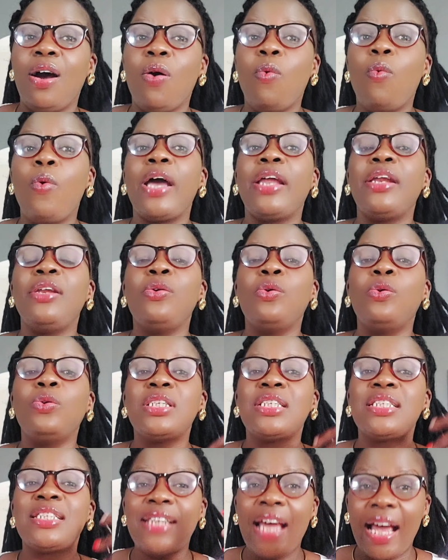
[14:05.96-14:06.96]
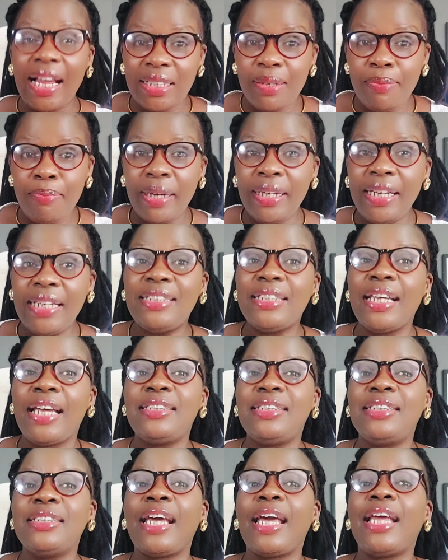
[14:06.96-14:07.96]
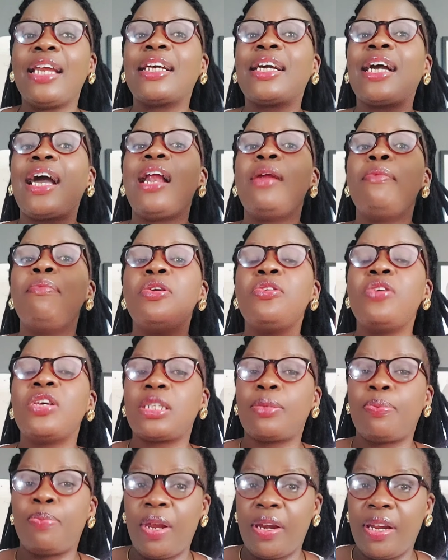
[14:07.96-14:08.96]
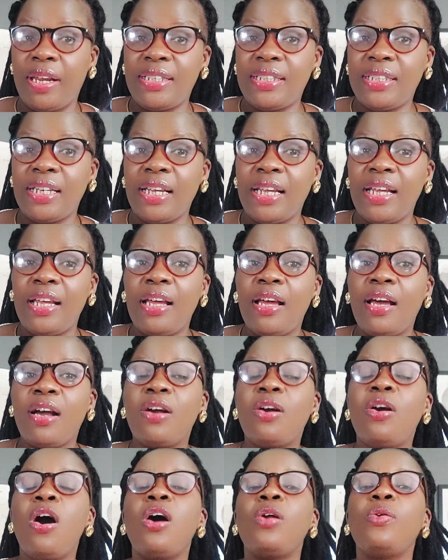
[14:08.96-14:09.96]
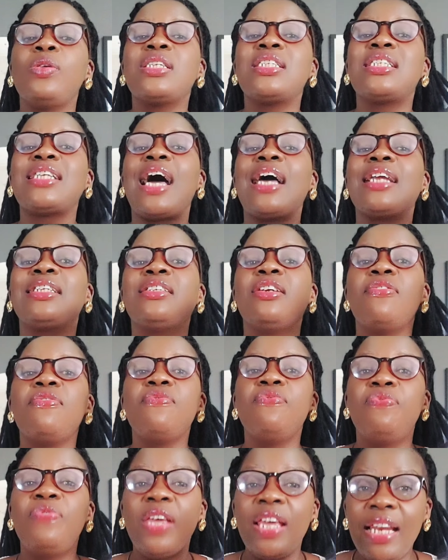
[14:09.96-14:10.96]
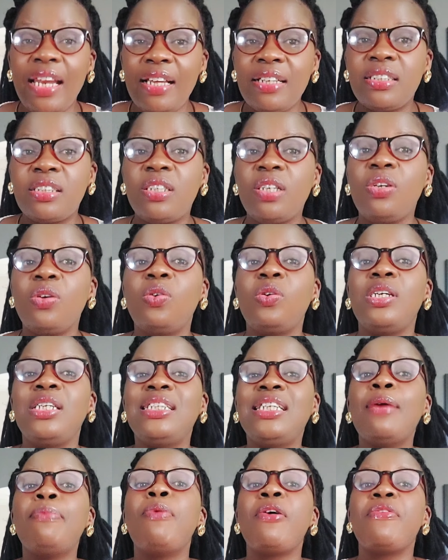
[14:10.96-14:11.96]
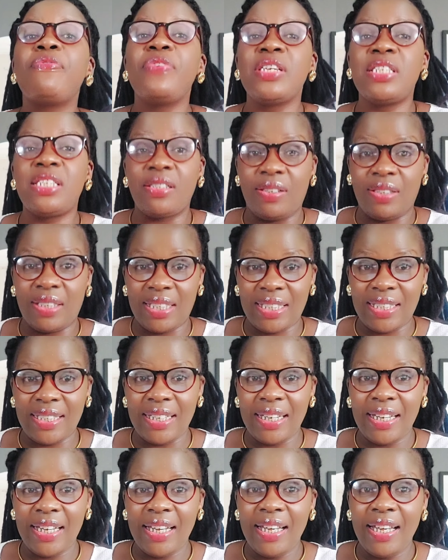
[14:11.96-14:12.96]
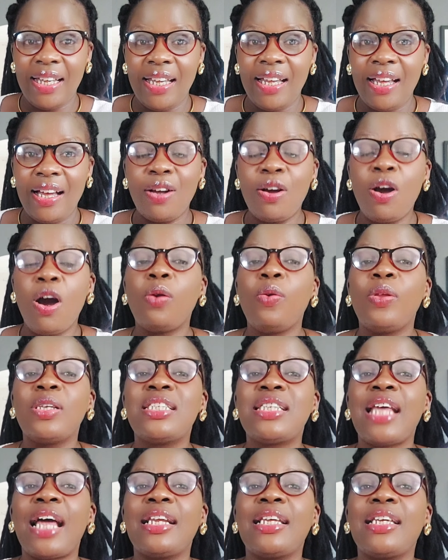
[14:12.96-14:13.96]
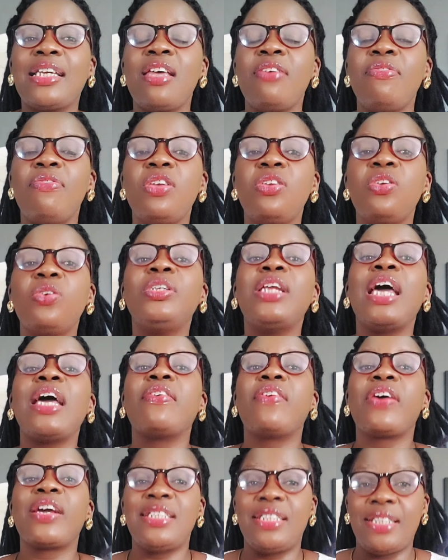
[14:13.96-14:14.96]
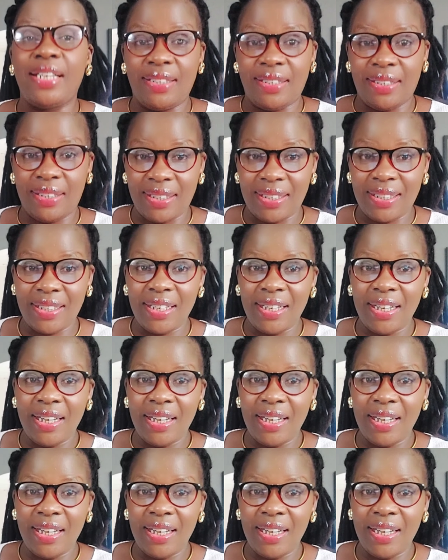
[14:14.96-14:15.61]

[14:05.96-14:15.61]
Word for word: When you start meditating and calming your spirit, God will start revealing to you deeper visions. God will start giving you directions.